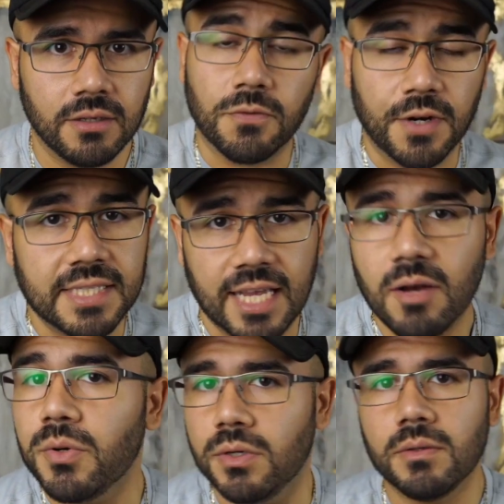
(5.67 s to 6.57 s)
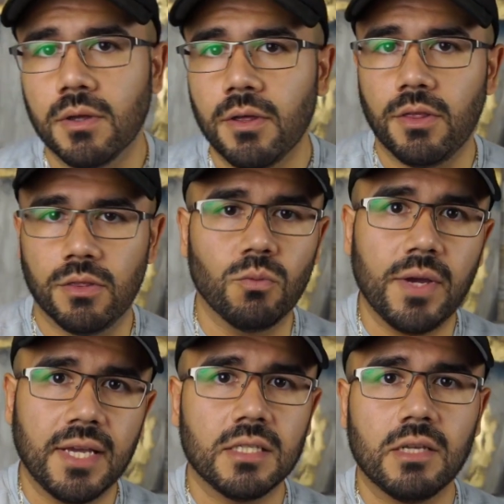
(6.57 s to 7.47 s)
So for example, the
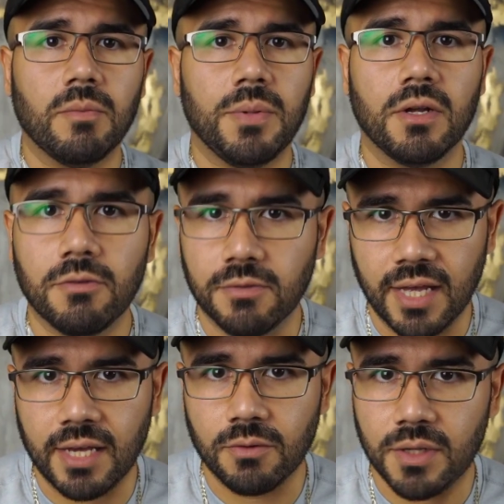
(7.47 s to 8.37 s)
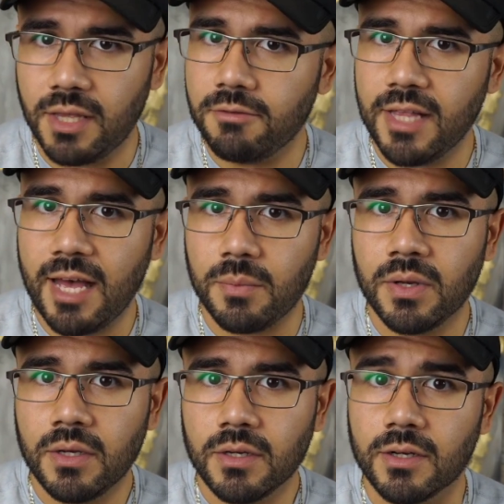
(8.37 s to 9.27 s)
wings of a butterfly, when they
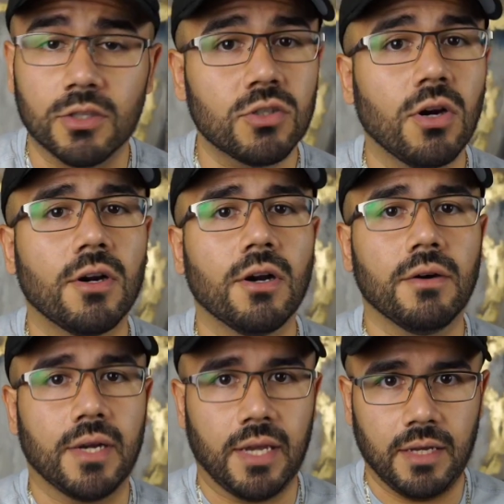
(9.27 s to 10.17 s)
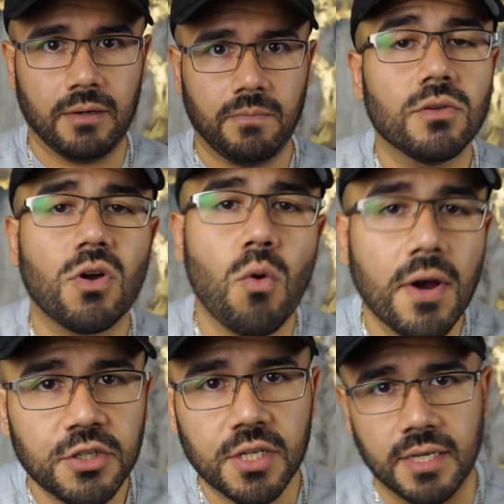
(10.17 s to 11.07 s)
flap, could start a hurricane. So the
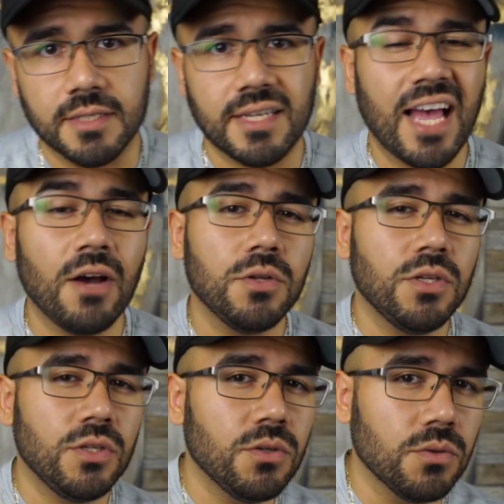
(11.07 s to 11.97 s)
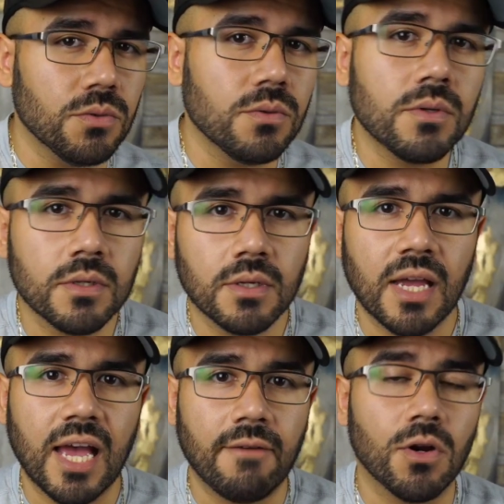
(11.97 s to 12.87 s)
question is, how do you
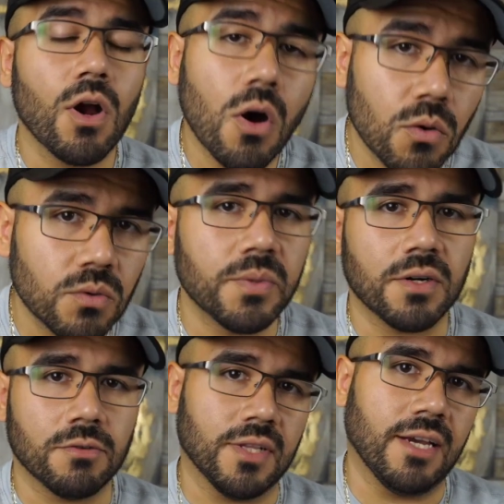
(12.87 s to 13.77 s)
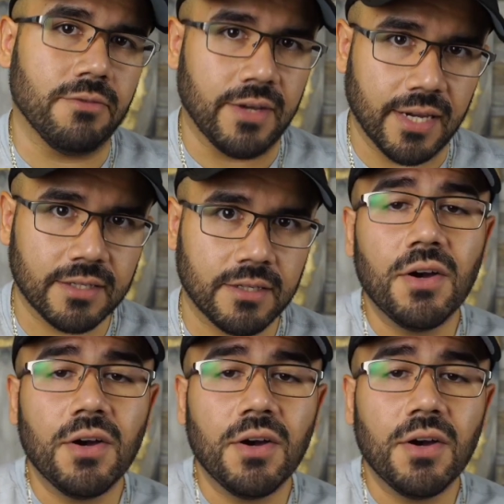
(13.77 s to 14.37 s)
have your own butterfly effect?